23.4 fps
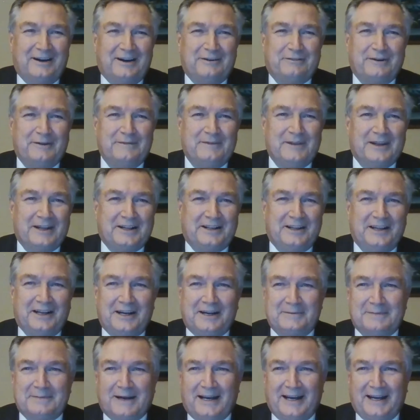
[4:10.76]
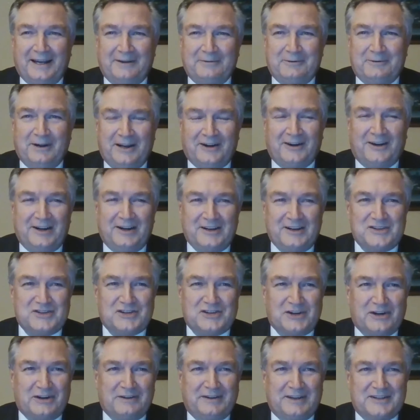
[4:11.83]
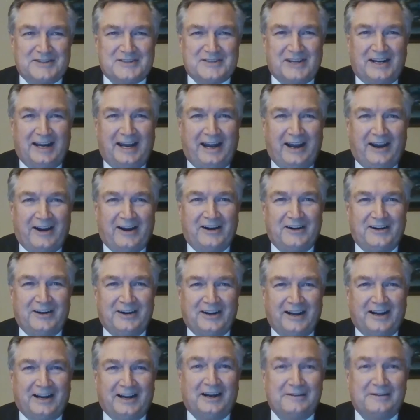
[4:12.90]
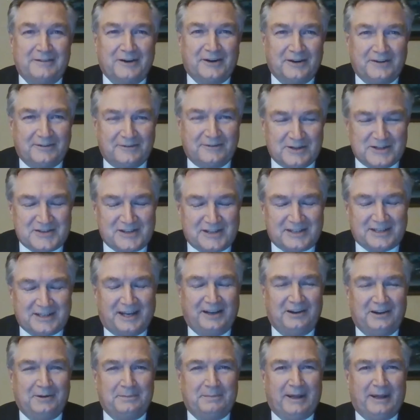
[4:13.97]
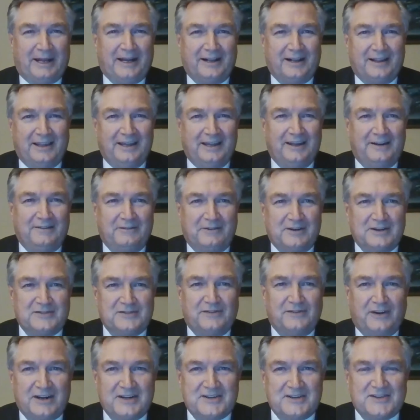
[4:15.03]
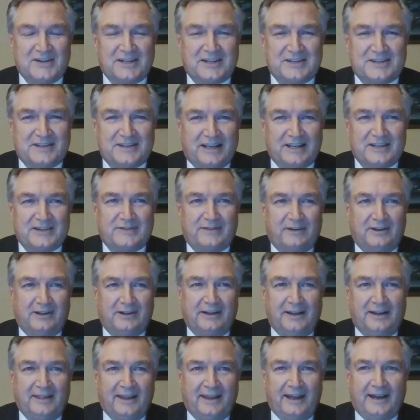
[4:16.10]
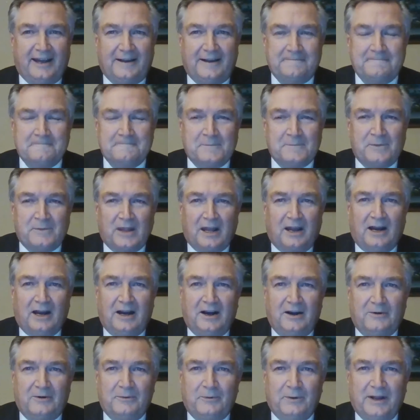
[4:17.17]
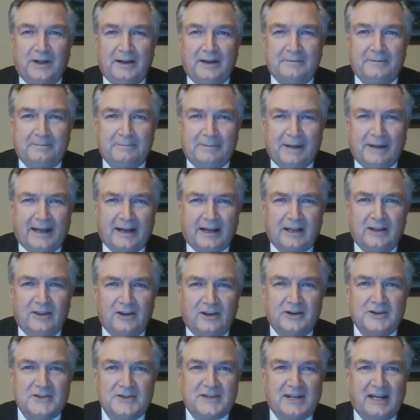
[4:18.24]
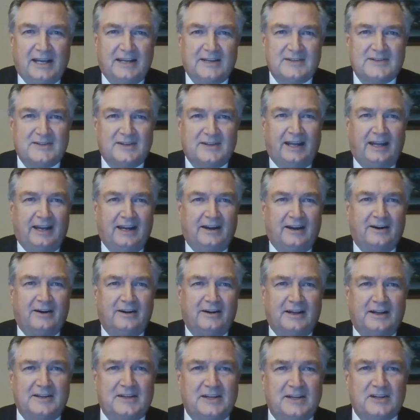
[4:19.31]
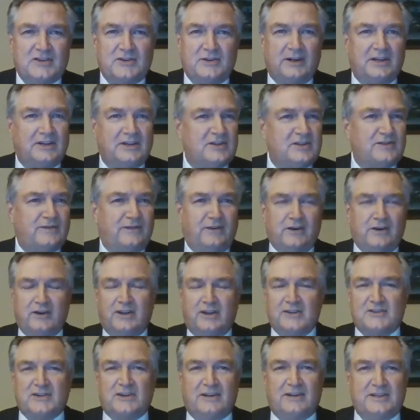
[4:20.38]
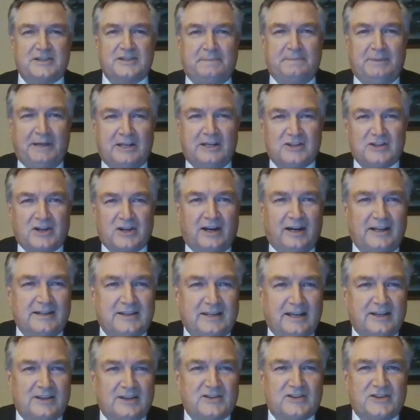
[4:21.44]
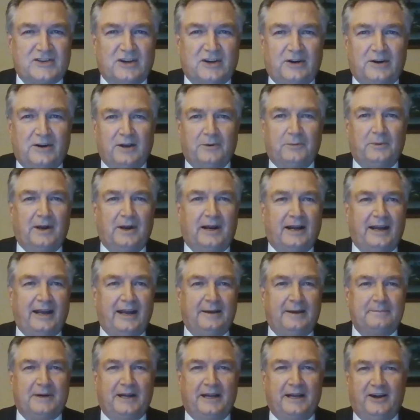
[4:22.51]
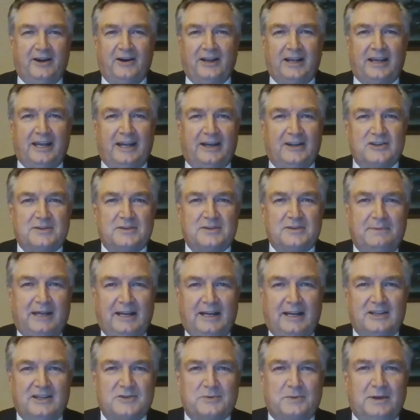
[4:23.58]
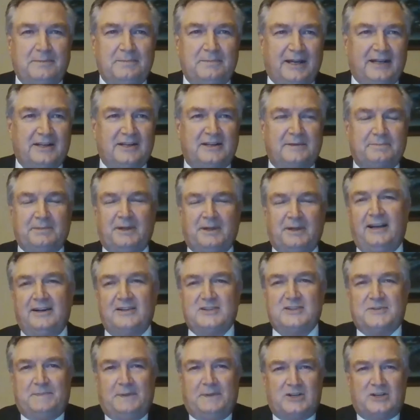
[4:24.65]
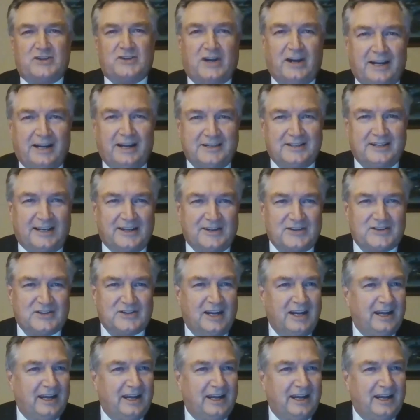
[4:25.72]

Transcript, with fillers: From the club, I went on to serve as an area governor, was the title back then, was very successful in that. Uh, when back in those days, the, air, the district just focused on speech contests. So when I had my area council meetings, we met to plan speech contests.